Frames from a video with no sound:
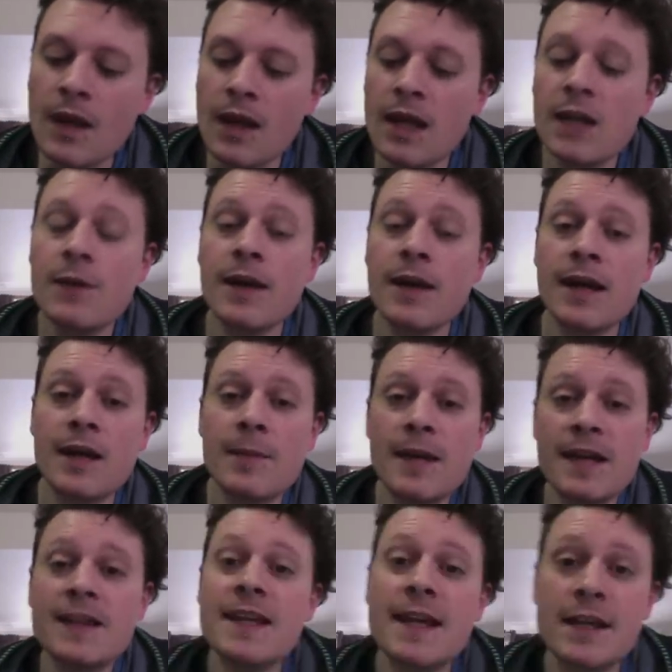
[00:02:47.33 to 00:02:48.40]
Anyway,
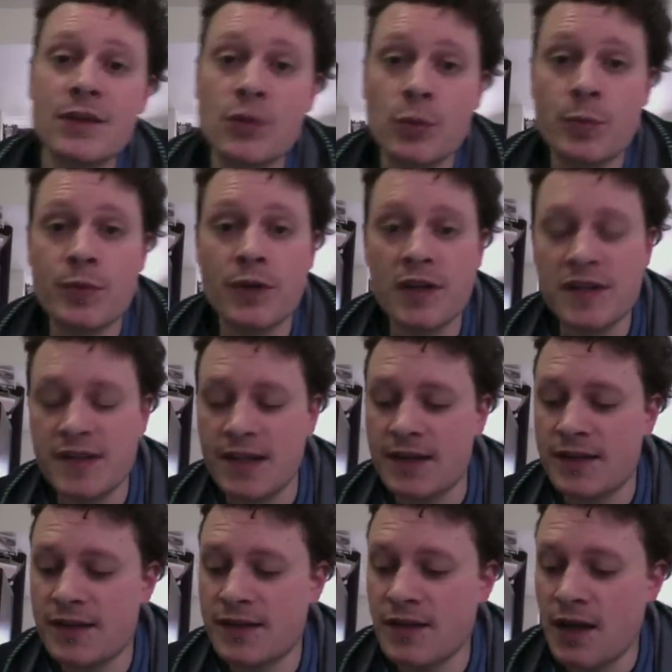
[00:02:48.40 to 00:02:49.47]
about the actual
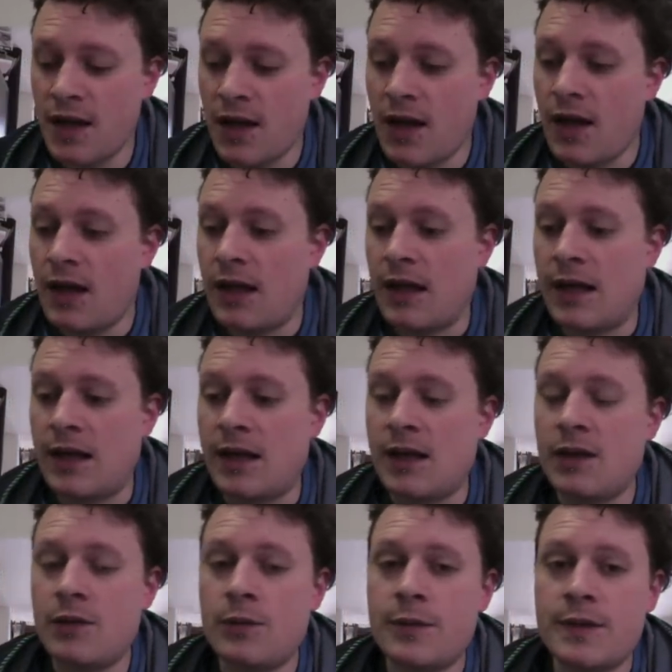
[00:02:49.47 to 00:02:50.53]
process,
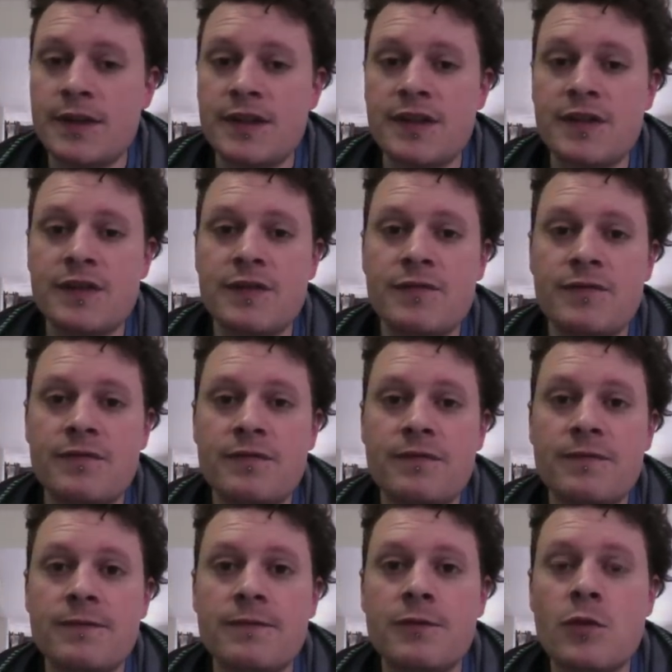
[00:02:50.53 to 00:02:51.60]
it
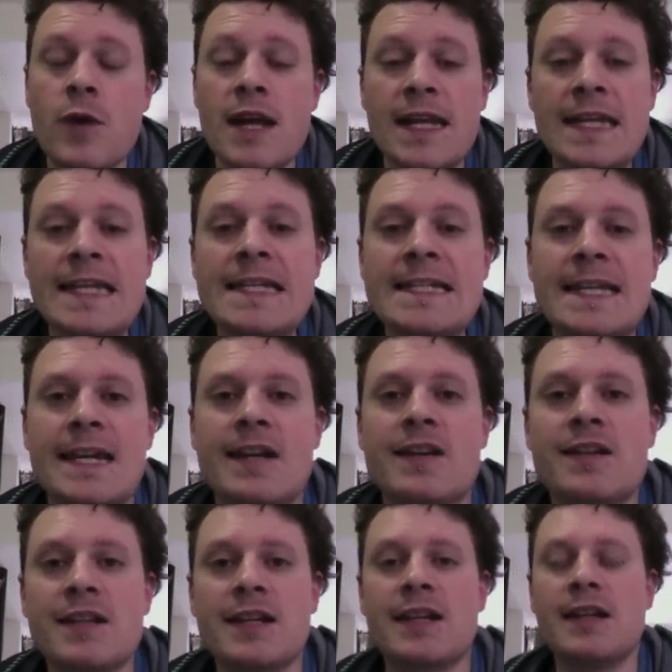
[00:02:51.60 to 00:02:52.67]
was quite easy,
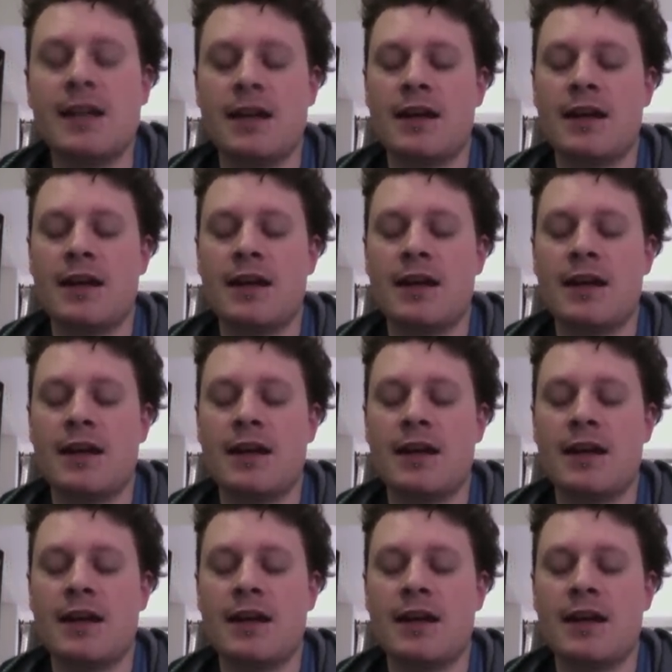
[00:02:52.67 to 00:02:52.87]
actually.